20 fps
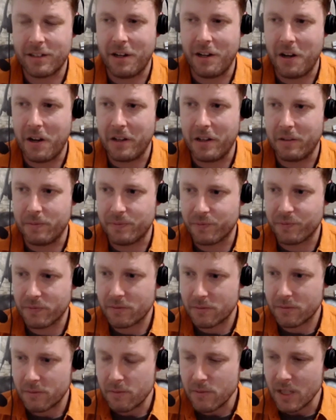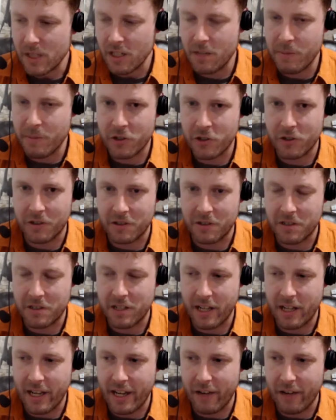on emissions
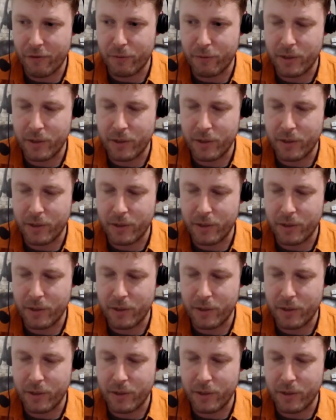if